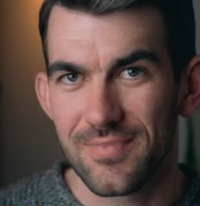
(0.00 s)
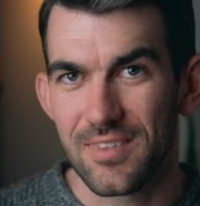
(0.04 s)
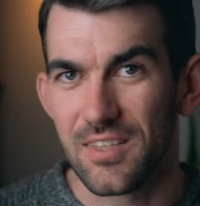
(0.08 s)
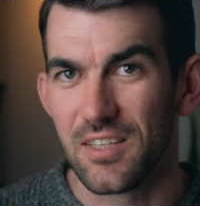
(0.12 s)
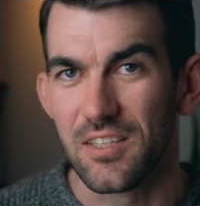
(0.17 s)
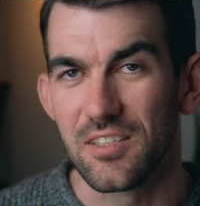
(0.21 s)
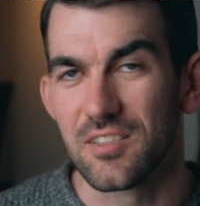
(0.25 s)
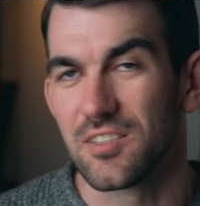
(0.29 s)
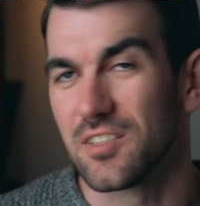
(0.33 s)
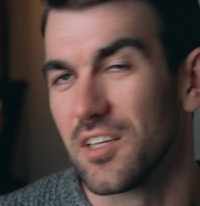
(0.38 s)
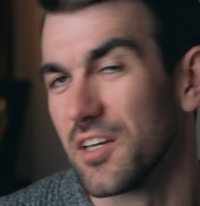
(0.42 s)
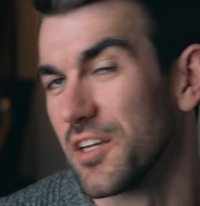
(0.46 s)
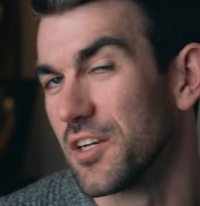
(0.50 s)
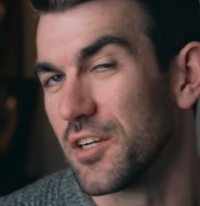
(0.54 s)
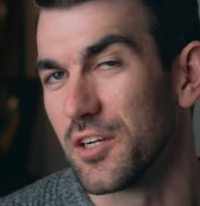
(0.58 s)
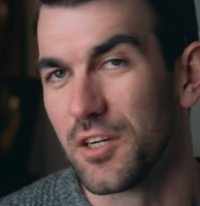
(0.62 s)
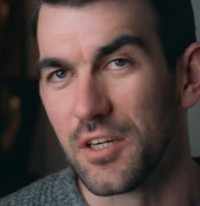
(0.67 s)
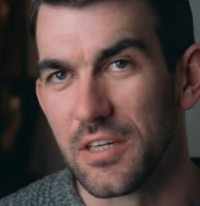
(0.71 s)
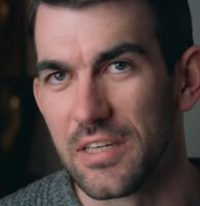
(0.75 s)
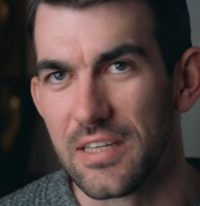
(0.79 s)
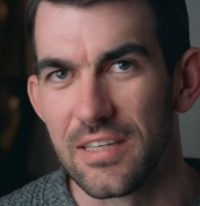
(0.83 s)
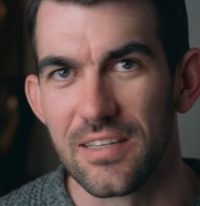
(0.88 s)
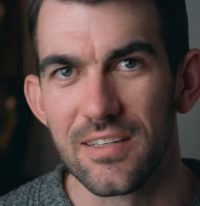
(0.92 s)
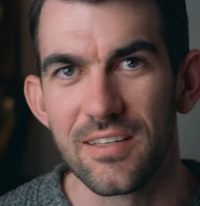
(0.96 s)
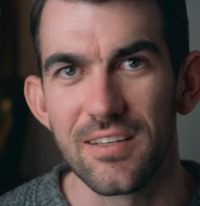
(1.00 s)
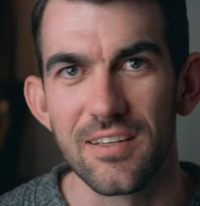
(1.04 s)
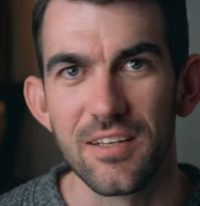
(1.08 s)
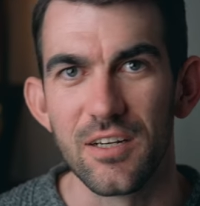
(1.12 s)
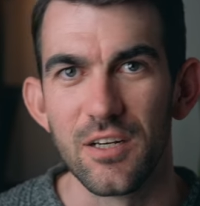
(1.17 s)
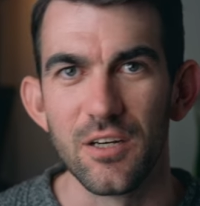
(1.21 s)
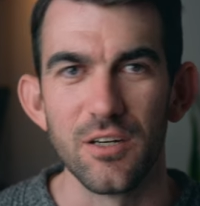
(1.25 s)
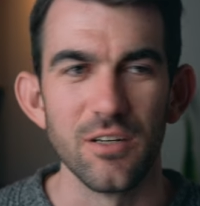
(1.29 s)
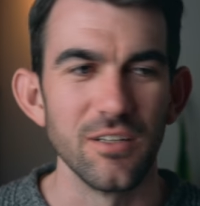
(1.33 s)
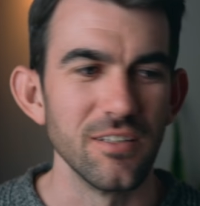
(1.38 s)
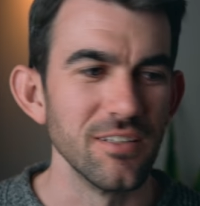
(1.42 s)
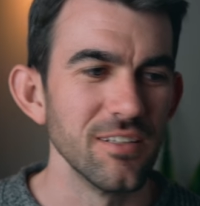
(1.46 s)
the sun hoodie, you
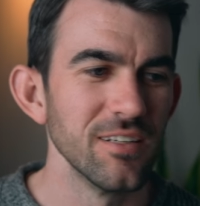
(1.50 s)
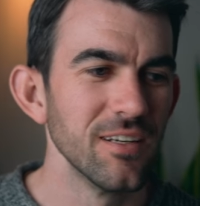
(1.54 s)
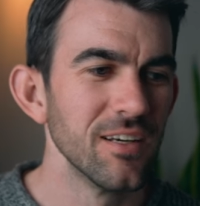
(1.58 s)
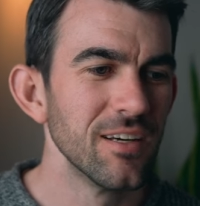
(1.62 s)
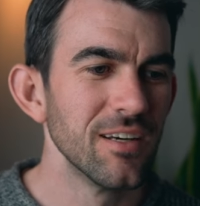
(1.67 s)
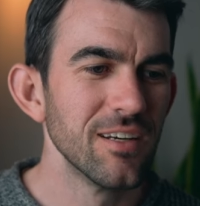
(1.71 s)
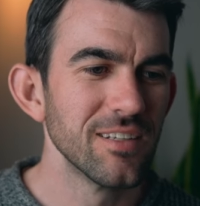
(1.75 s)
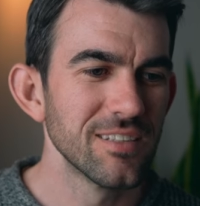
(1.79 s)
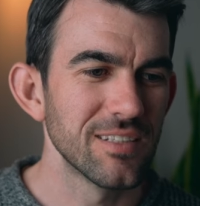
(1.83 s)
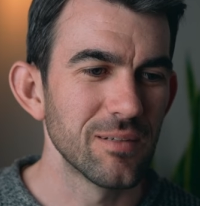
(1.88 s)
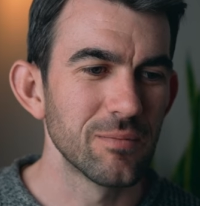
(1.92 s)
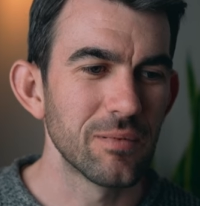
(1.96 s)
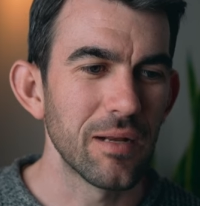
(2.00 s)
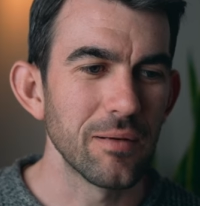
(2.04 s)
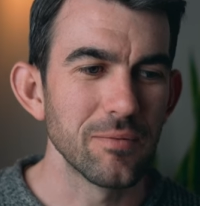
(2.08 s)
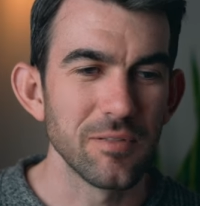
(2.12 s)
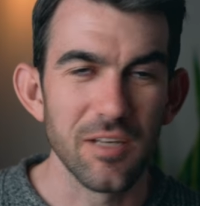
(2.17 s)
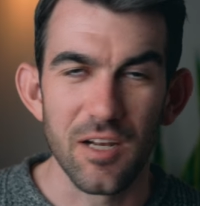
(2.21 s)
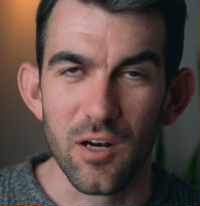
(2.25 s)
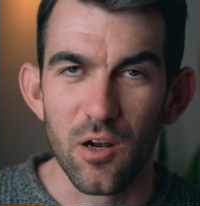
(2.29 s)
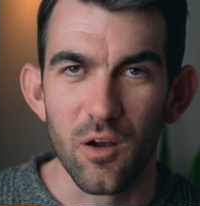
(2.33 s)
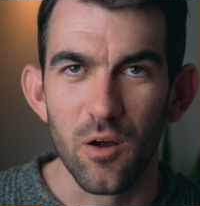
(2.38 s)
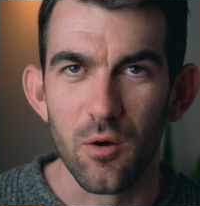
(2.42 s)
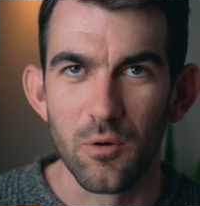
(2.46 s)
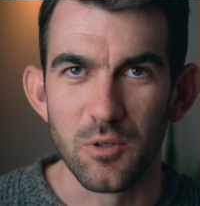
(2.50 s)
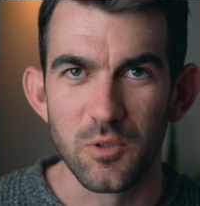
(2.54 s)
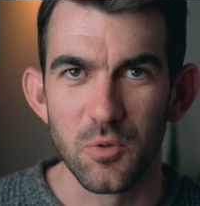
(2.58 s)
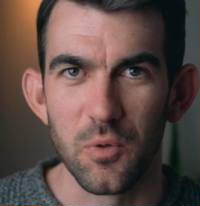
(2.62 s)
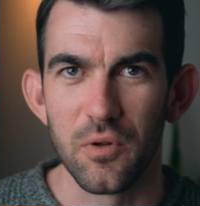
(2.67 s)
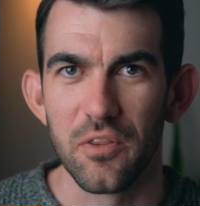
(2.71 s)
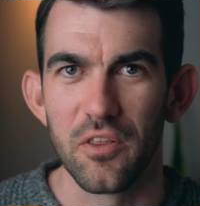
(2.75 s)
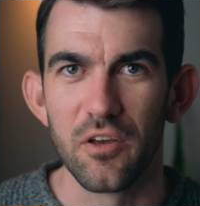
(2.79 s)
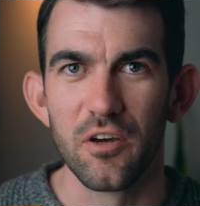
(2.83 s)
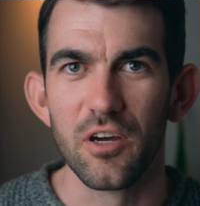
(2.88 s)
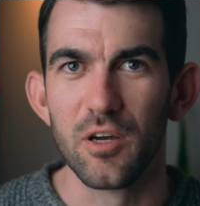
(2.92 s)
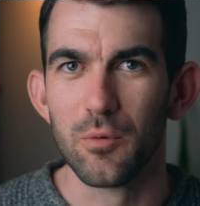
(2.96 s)
know, and sometimes I don't always
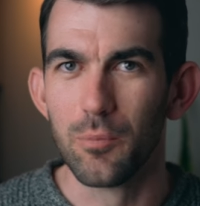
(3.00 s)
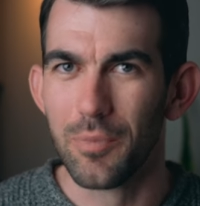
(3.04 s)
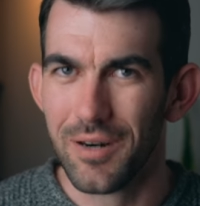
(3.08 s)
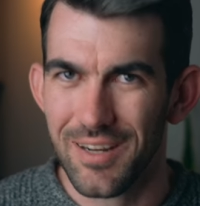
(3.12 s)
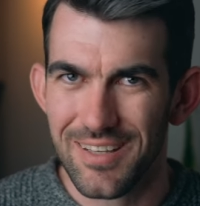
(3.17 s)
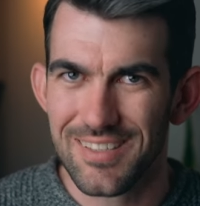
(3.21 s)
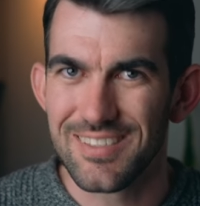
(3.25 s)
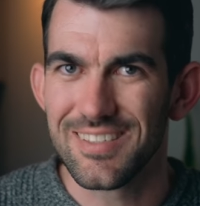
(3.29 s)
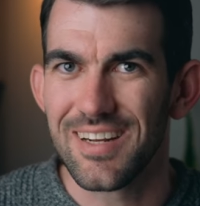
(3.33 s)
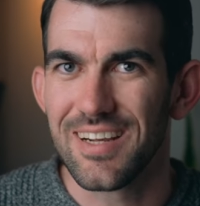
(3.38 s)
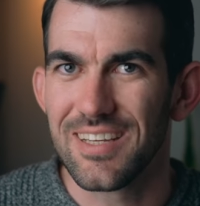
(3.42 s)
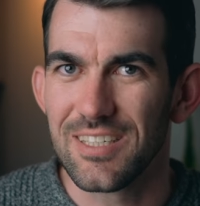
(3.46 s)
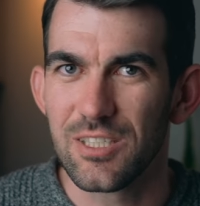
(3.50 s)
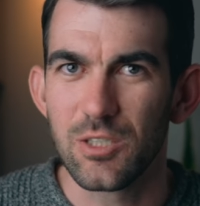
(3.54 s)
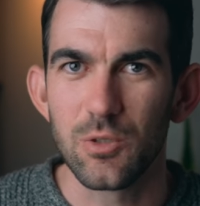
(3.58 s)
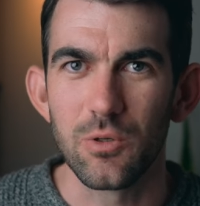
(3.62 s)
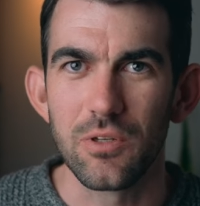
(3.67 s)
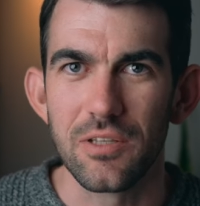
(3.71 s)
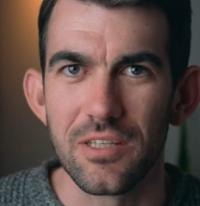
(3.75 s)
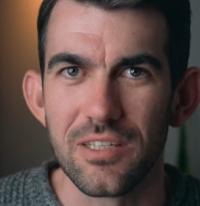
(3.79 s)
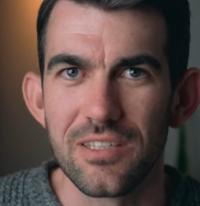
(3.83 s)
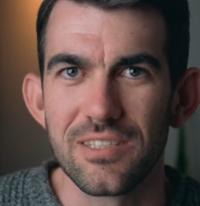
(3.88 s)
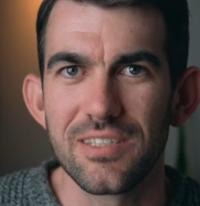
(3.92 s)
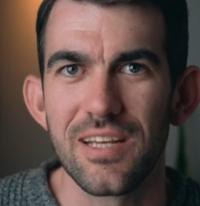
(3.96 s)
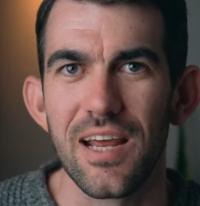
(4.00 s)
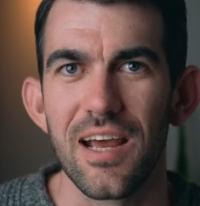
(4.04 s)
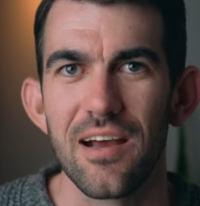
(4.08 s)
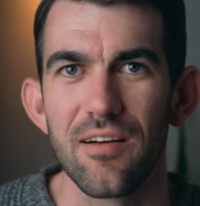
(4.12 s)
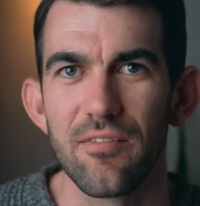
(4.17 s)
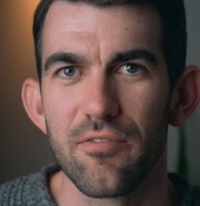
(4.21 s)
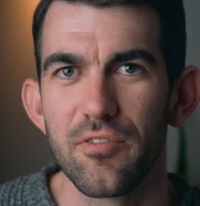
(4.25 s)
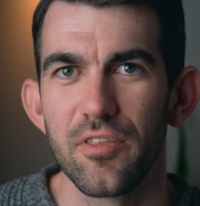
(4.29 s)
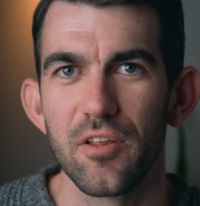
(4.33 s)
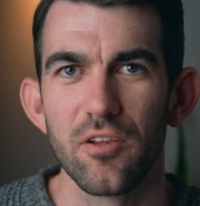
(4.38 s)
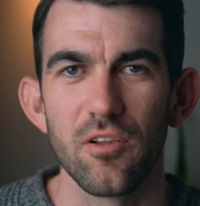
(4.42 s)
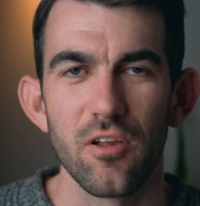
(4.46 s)
wear the hood, but it's nice to at least
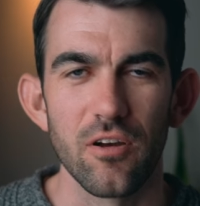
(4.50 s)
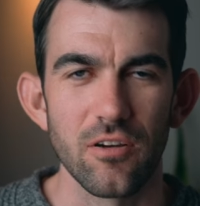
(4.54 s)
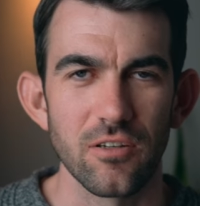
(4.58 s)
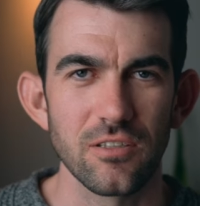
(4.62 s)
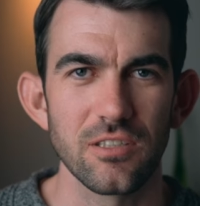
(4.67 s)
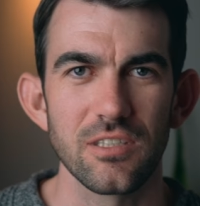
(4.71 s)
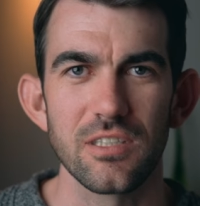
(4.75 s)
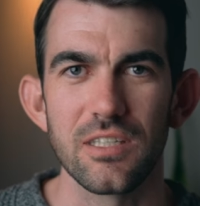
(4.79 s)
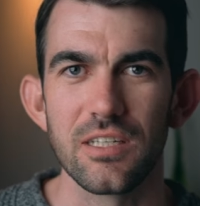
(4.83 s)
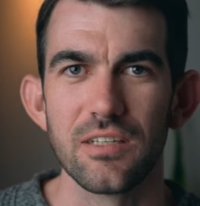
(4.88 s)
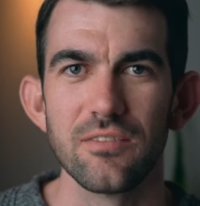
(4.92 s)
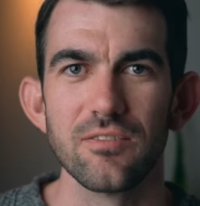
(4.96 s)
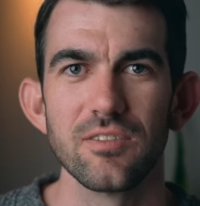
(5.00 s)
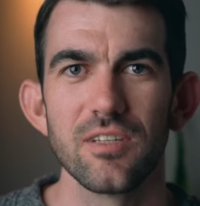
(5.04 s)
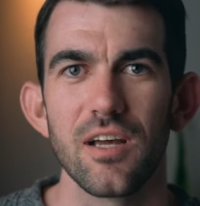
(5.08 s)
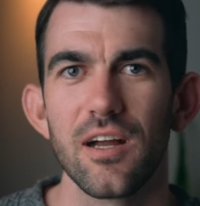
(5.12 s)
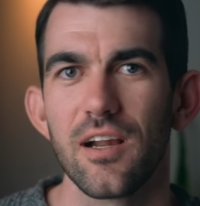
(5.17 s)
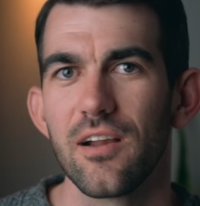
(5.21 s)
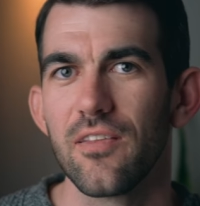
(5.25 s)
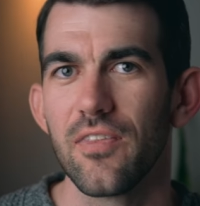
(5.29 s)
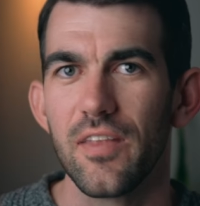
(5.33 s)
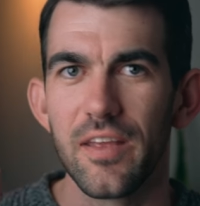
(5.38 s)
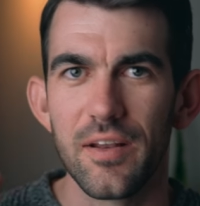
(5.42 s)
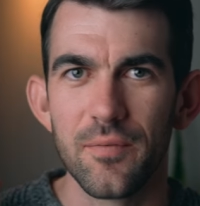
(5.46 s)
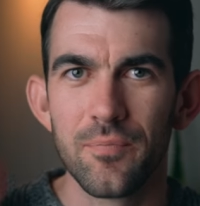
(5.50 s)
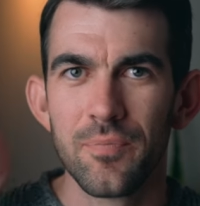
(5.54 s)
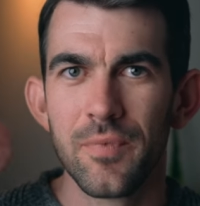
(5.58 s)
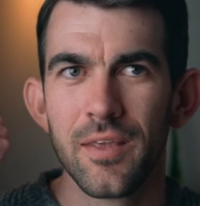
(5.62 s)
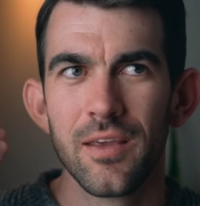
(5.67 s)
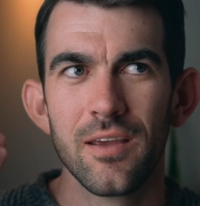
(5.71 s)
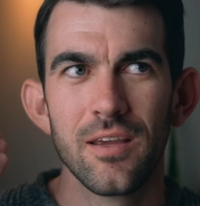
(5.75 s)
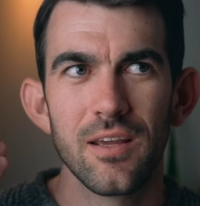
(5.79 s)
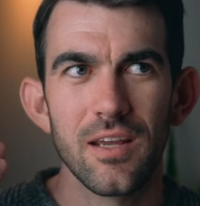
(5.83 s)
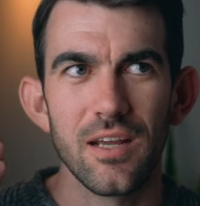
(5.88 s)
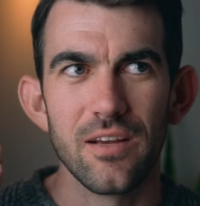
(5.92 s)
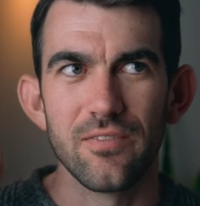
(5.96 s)
have the long sleeves on and then
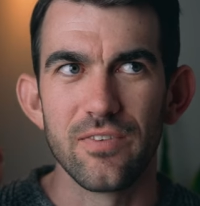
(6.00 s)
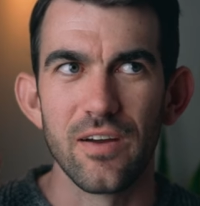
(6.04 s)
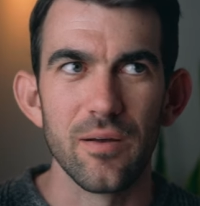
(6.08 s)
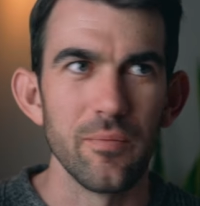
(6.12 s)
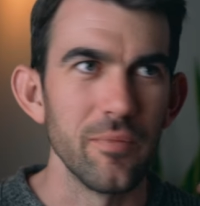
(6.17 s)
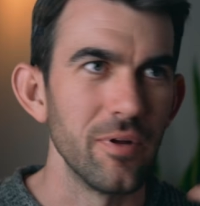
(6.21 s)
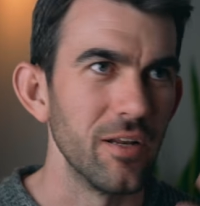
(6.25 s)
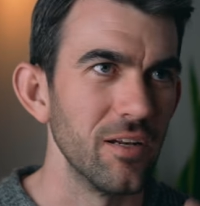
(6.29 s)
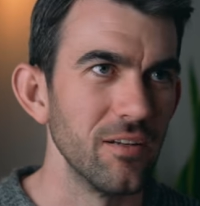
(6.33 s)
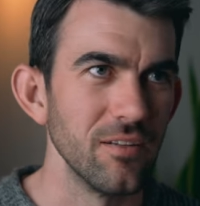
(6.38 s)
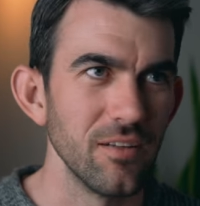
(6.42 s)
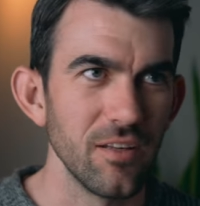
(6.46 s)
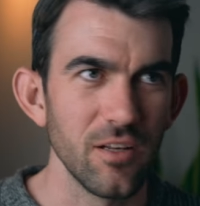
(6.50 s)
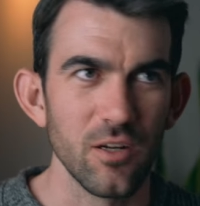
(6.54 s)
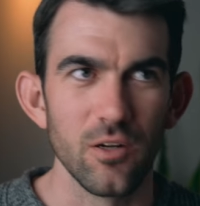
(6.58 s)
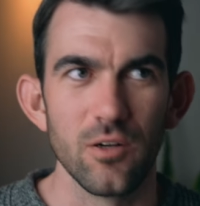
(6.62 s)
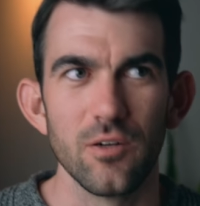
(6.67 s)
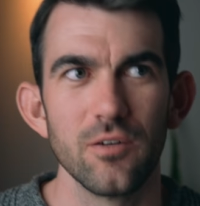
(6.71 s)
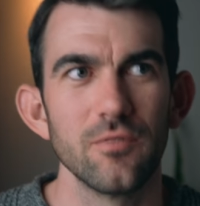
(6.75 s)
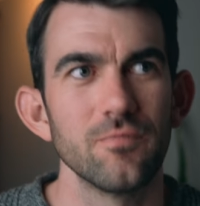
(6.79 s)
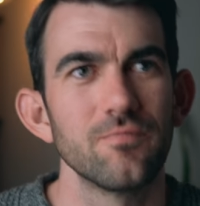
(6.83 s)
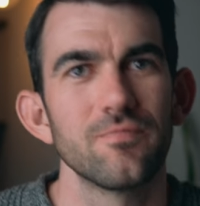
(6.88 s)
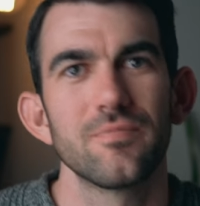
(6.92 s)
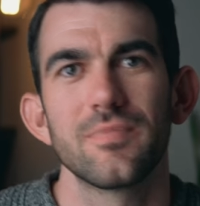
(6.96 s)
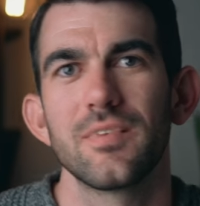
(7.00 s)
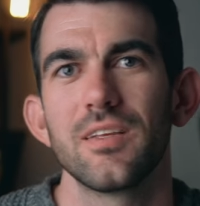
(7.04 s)
if I'm in, you know,